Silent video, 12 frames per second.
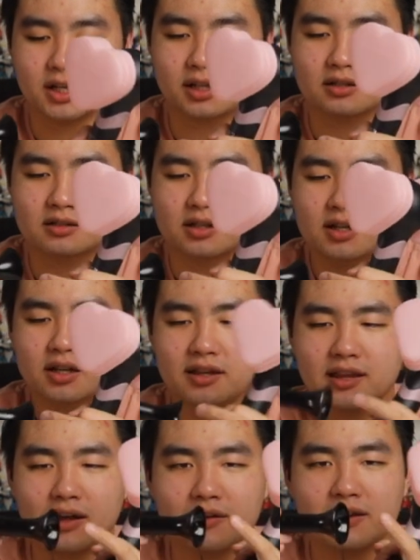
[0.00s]
and
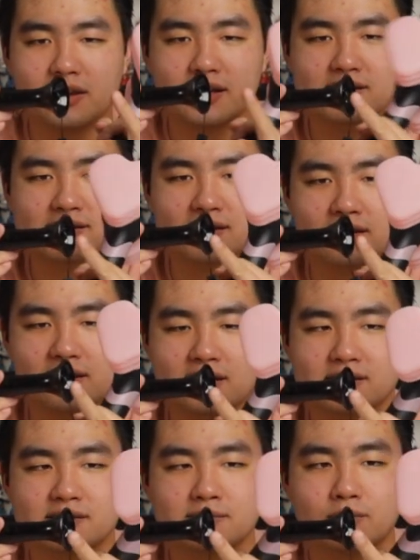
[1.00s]
now that I see
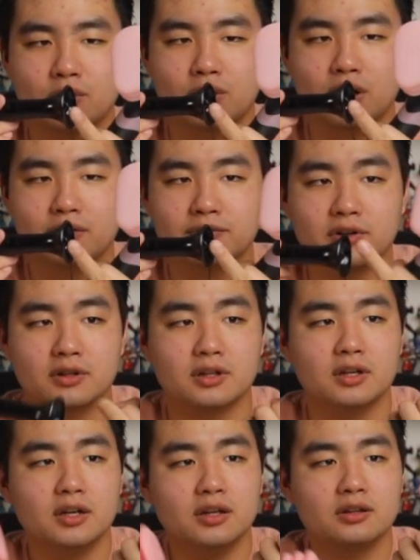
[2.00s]
this more often,
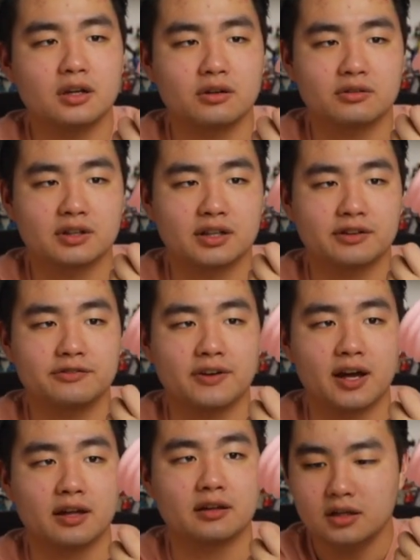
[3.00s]
not really a
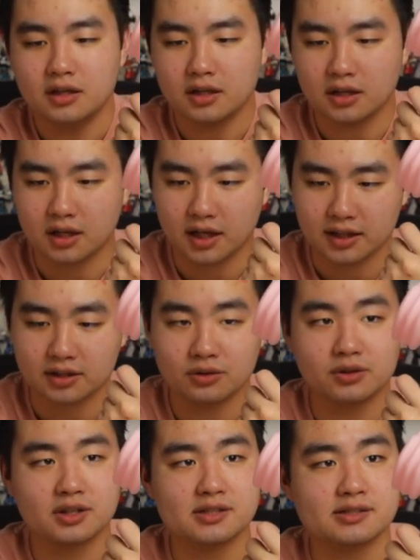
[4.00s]
fan. I can
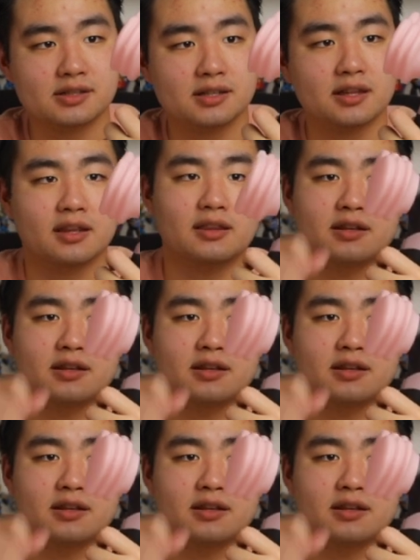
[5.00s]
already see that